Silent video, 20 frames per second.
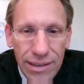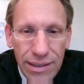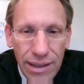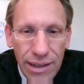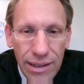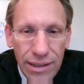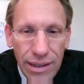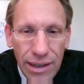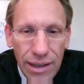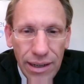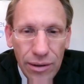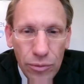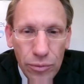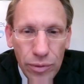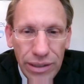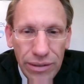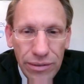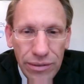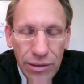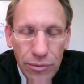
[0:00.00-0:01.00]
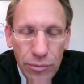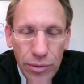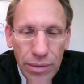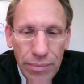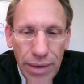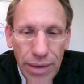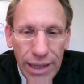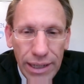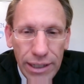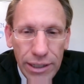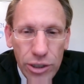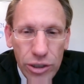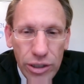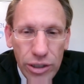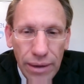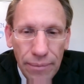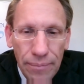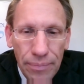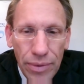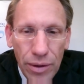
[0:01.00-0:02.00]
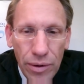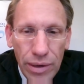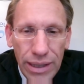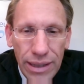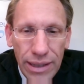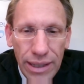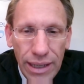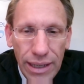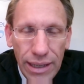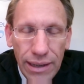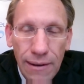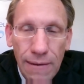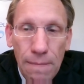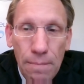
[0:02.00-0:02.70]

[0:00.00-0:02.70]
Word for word: And uh, we, we managed um, in the